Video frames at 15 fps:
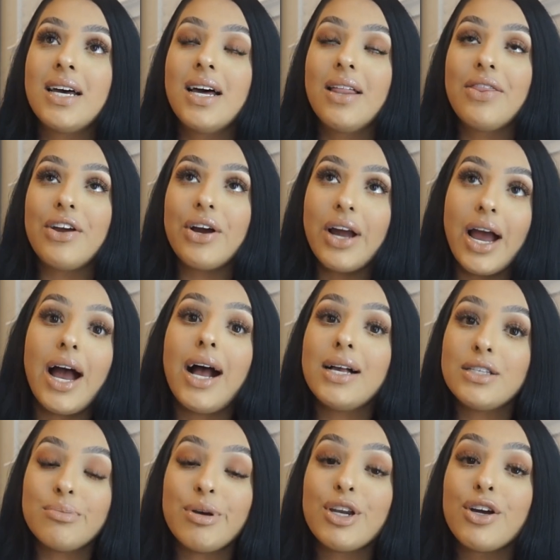there
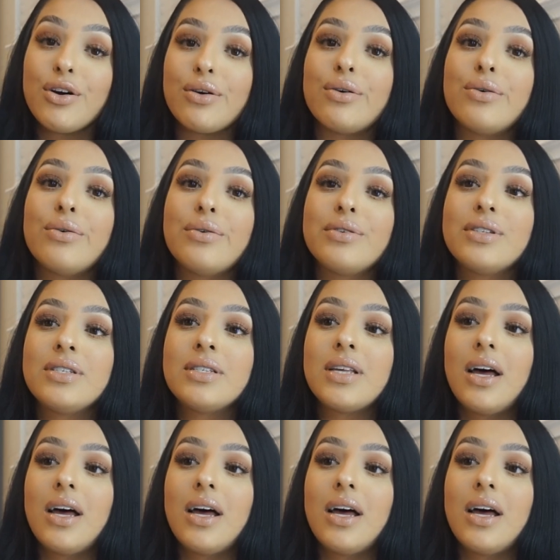has been girls